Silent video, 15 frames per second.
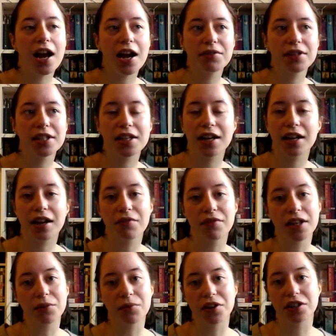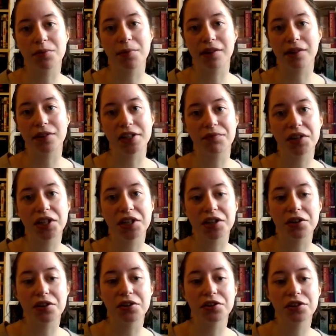I was saying I really wanted to make this
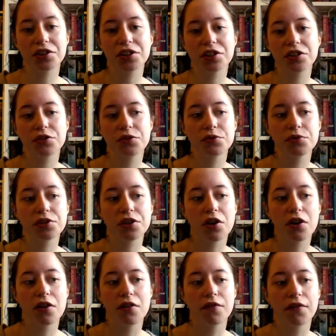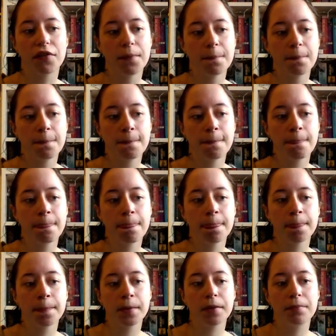video just to sort of
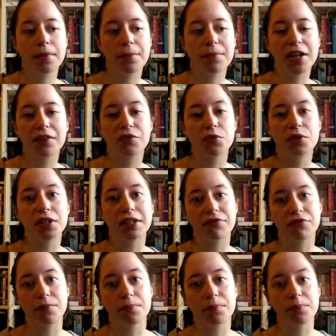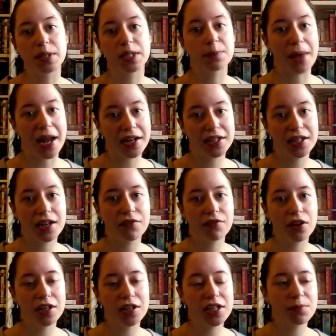maybe give you a different perspective
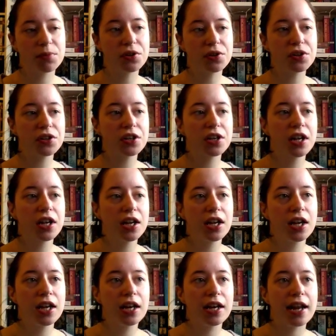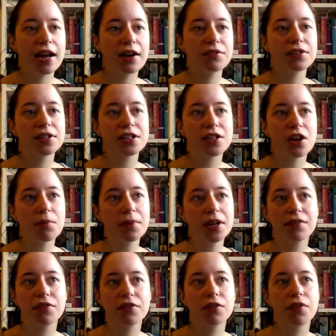on this book. Now, stop
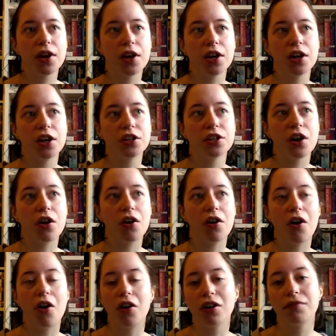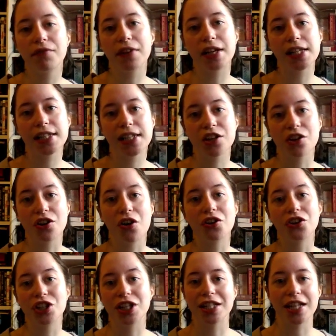me if you've heard all of this in
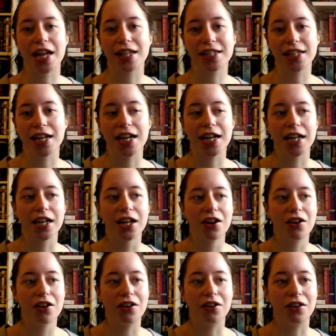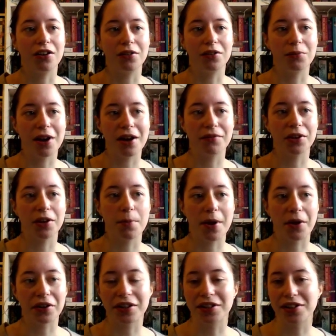your GCSE or whatever
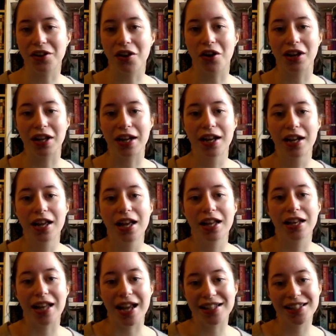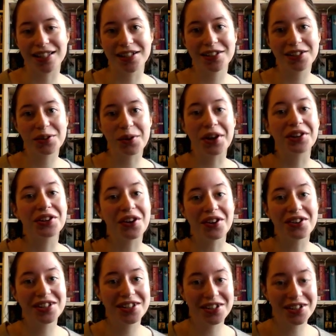Americans call it lessons when
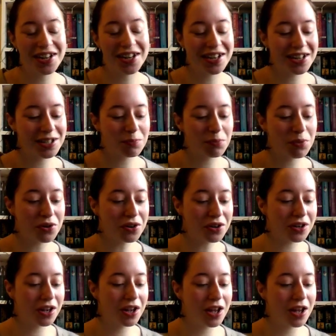you're studying this book.